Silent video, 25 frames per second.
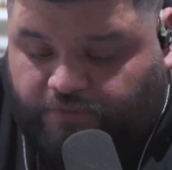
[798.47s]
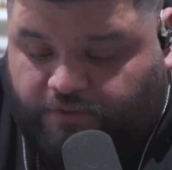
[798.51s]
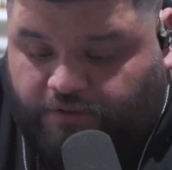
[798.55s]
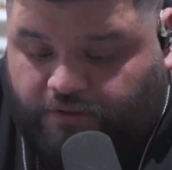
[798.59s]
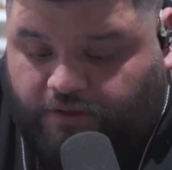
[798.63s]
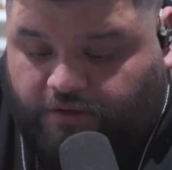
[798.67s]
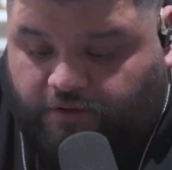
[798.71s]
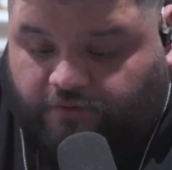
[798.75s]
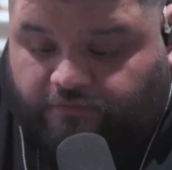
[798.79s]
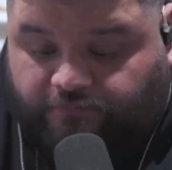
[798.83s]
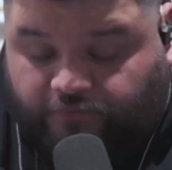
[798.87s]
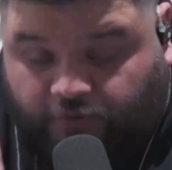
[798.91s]

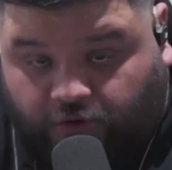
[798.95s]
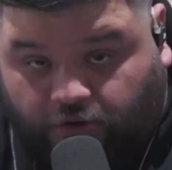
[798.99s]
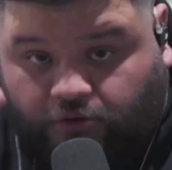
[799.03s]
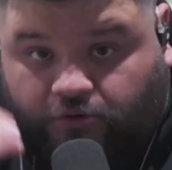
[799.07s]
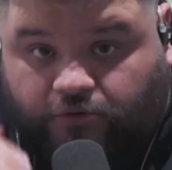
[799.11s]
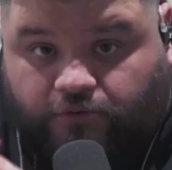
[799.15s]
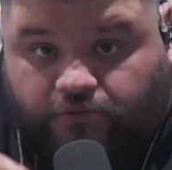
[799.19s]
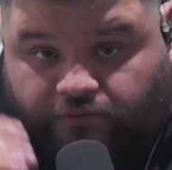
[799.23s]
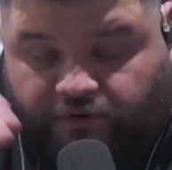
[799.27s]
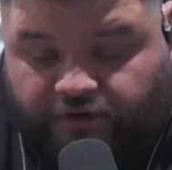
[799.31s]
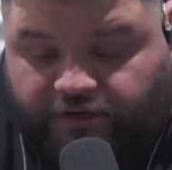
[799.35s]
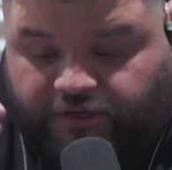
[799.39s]
of
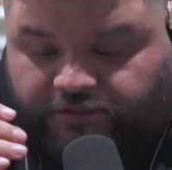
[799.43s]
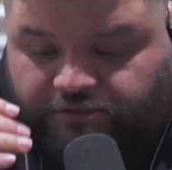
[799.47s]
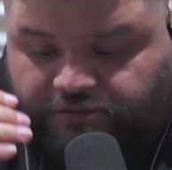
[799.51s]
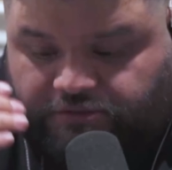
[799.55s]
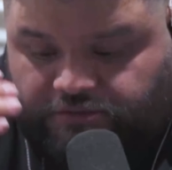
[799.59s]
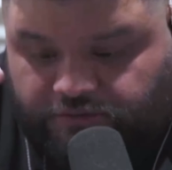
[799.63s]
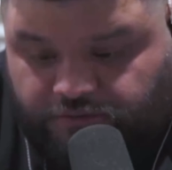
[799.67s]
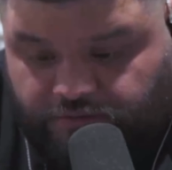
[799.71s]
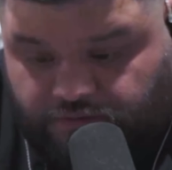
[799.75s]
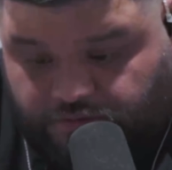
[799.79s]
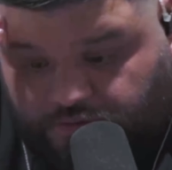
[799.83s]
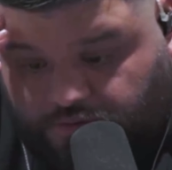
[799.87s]
vocal range.
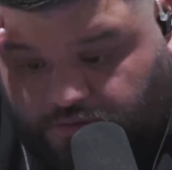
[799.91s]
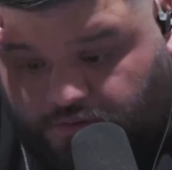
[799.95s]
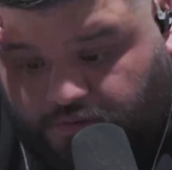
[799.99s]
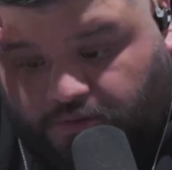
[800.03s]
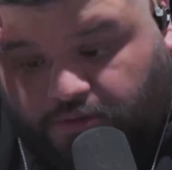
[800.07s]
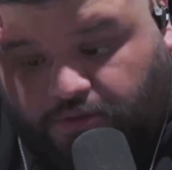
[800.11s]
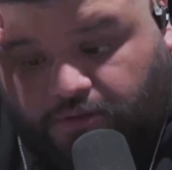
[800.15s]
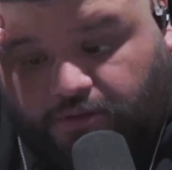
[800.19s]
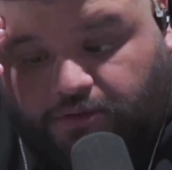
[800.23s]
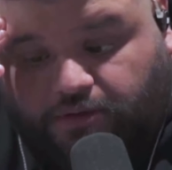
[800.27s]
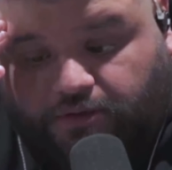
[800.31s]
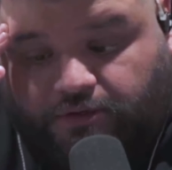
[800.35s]

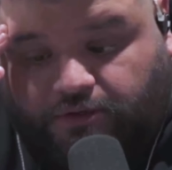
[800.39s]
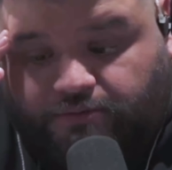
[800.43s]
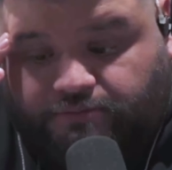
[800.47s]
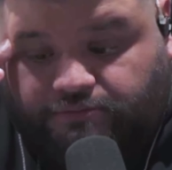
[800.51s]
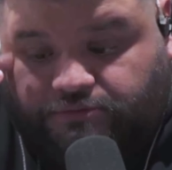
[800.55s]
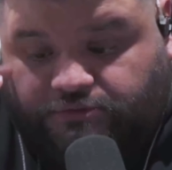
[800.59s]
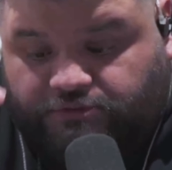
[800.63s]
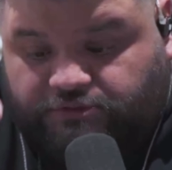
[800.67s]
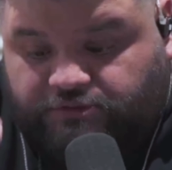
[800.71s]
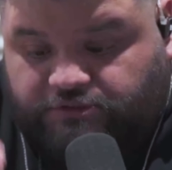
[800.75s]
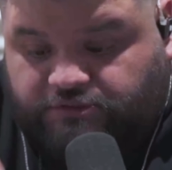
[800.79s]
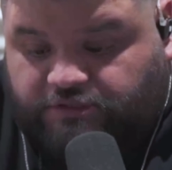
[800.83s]

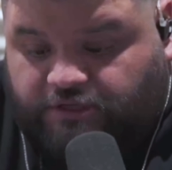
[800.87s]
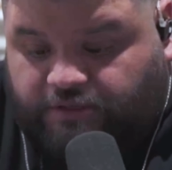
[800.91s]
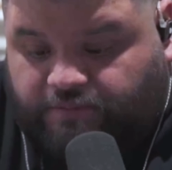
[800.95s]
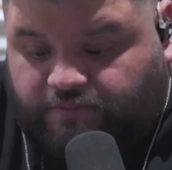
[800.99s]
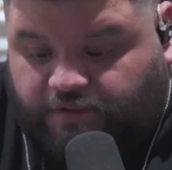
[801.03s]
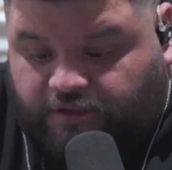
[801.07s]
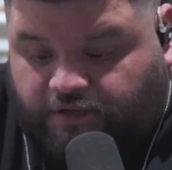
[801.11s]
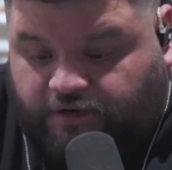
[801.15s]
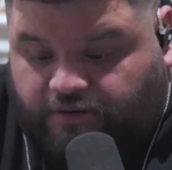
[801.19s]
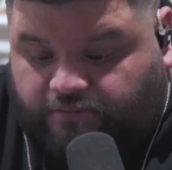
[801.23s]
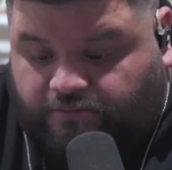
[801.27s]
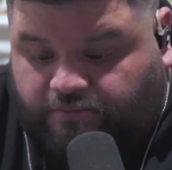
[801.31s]
So just keep
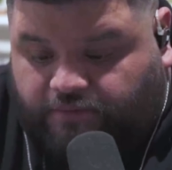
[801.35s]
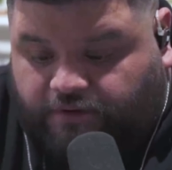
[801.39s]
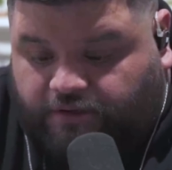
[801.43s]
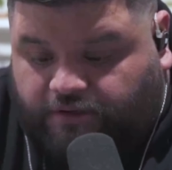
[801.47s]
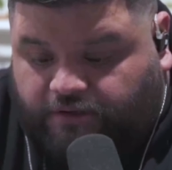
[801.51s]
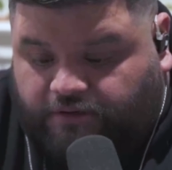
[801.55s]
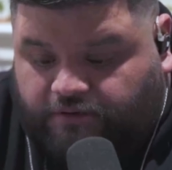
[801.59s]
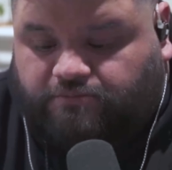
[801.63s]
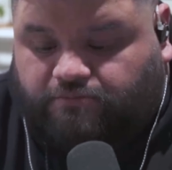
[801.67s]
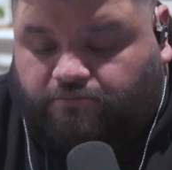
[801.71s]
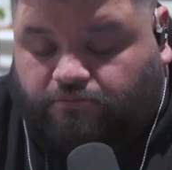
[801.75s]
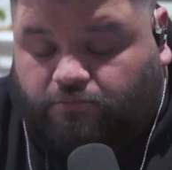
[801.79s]
that in
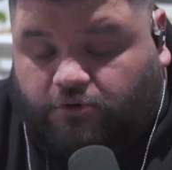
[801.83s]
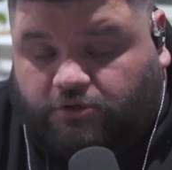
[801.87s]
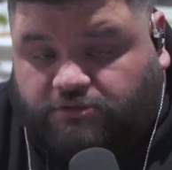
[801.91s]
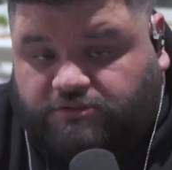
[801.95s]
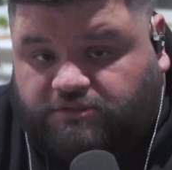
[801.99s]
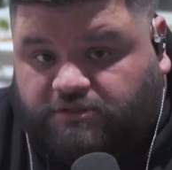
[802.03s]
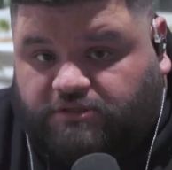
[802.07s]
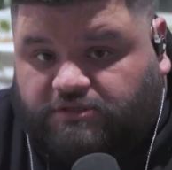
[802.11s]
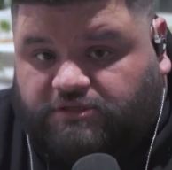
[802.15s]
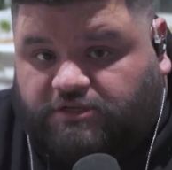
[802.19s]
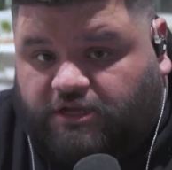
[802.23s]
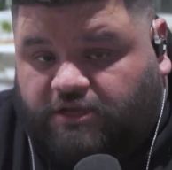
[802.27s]
mind. Most
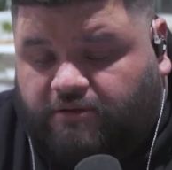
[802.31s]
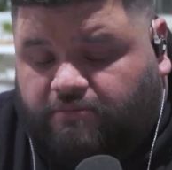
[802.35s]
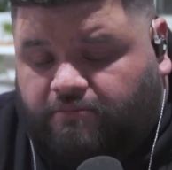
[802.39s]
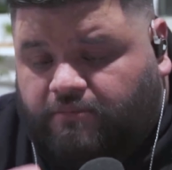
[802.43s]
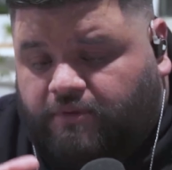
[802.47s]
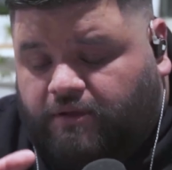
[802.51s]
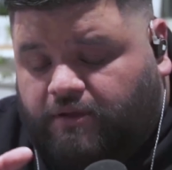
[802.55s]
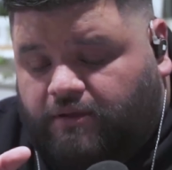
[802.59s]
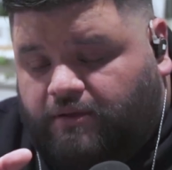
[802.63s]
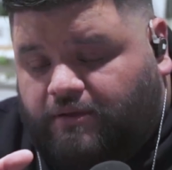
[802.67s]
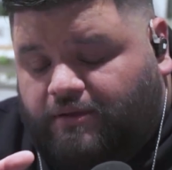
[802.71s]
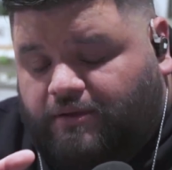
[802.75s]
of the time,
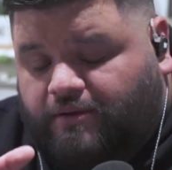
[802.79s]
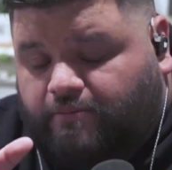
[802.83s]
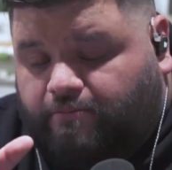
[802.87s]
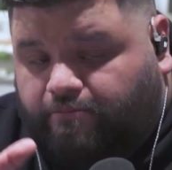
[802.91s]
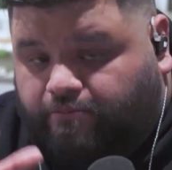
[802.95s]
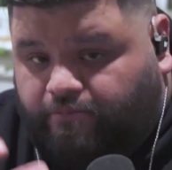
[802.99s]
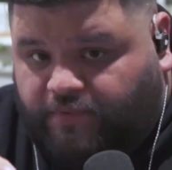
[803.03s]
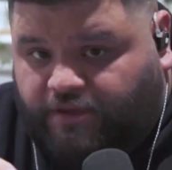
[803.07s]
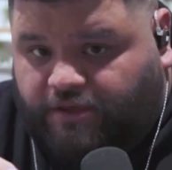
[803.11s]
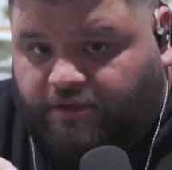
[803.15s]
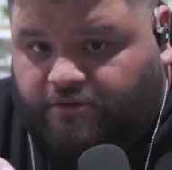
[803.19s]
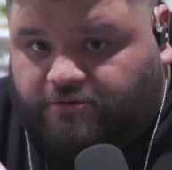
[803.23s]

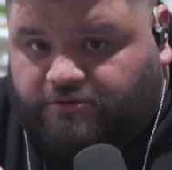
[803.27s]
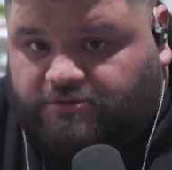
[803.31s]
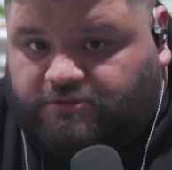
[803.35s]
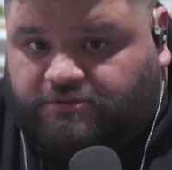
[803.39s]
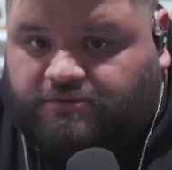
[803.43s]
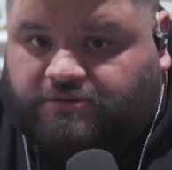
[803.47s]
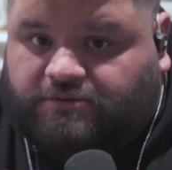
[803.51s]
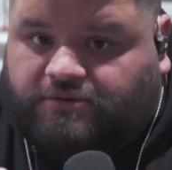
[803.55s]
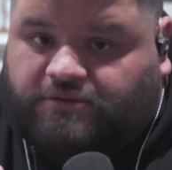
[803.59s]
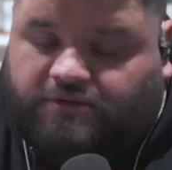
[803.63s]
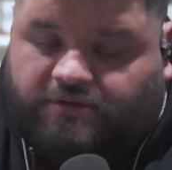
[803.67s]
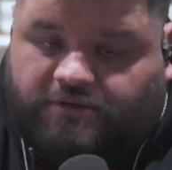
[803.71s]
males
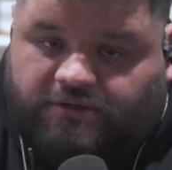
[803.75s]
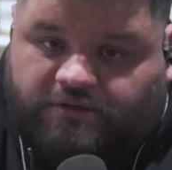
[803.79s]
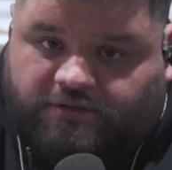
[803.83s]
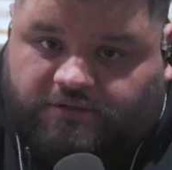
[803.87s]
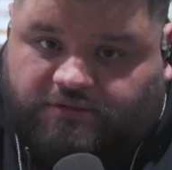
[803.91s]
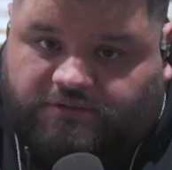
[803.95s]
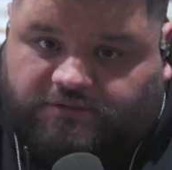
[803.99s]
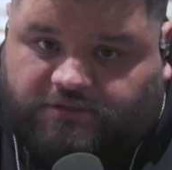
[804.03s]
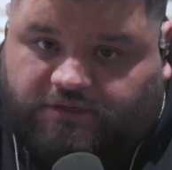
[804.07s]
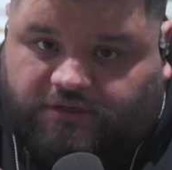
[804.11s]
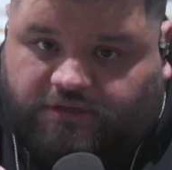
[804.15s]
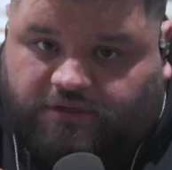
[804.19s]

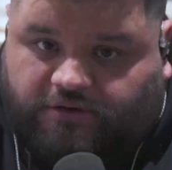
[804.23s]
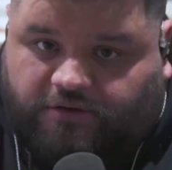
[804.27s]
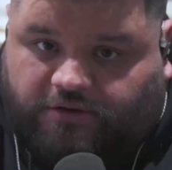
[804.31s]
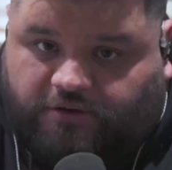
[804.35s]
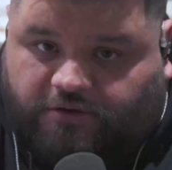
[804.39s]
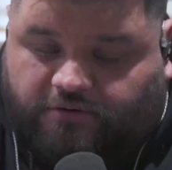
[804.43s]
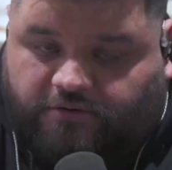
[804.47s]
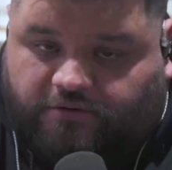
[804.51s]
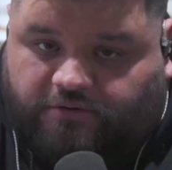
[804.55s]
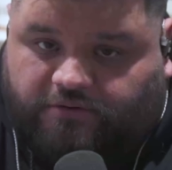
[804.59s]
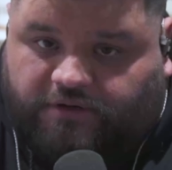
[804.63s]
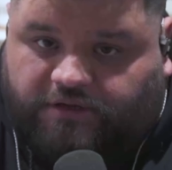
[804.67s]
sing in
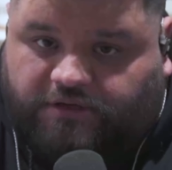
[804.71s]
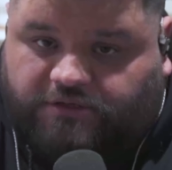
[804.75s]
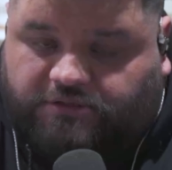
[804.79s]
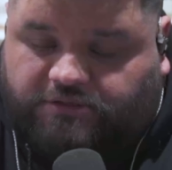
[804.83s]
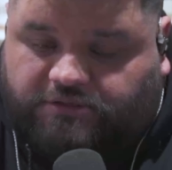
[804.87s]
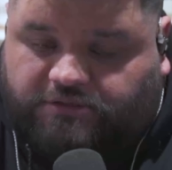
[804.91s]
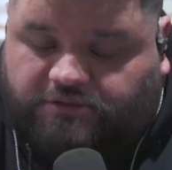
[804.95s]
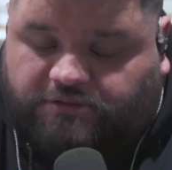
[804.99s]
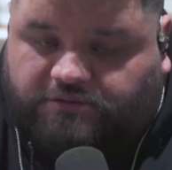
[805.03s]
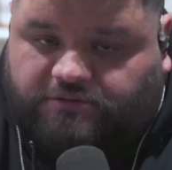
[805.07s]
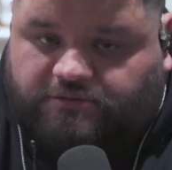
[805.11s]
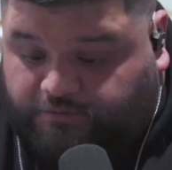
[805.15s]
lower
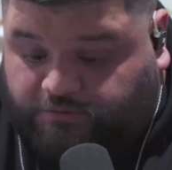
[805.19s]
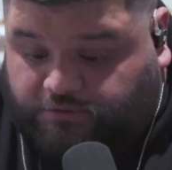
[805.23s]
ranges.